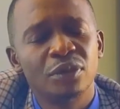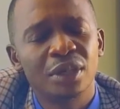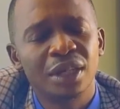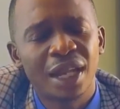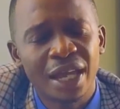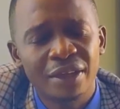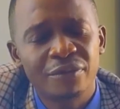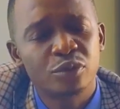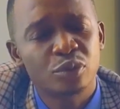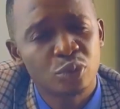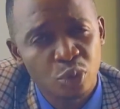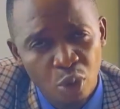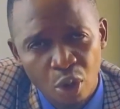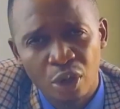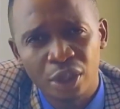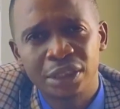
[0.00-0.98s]
Deeply
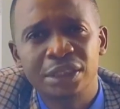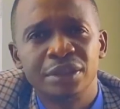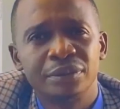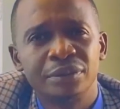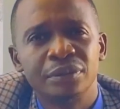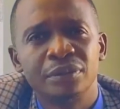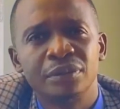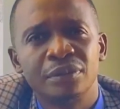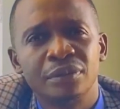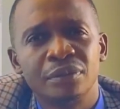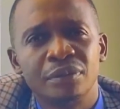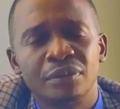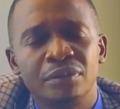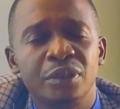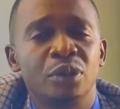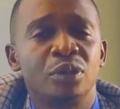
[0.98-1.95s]
compelling prophetic
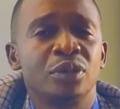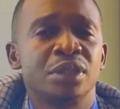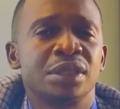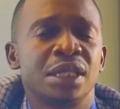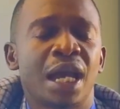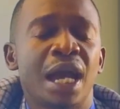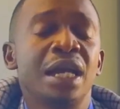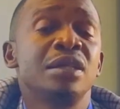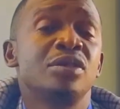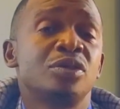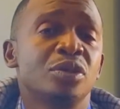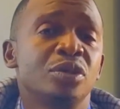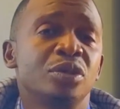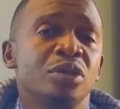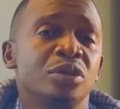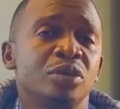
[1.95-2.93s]
ability at
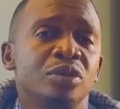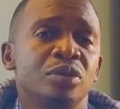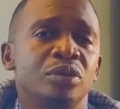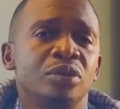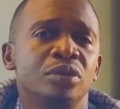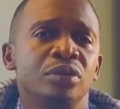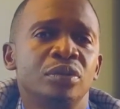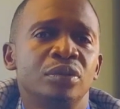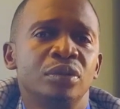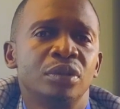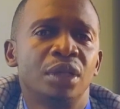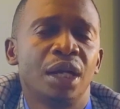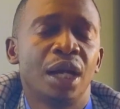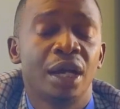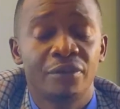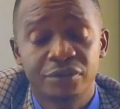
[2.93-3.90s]
display here.
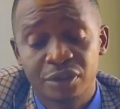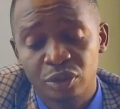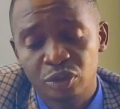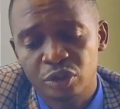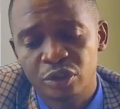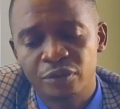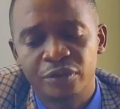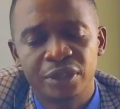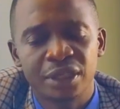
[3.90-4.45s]
Prophet E.G.